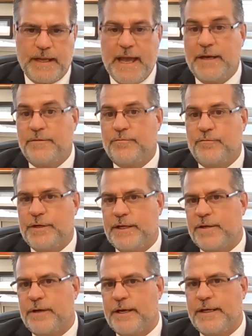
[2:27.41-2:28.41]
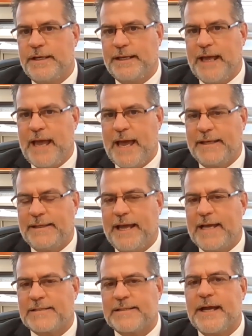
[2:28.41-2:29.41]
and reiterated at
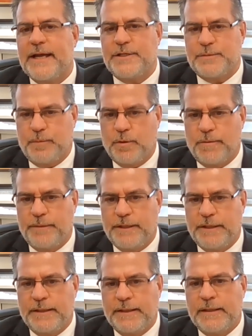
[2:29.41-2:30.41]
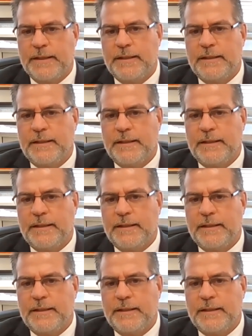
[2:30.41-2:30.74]
last night's board meeting,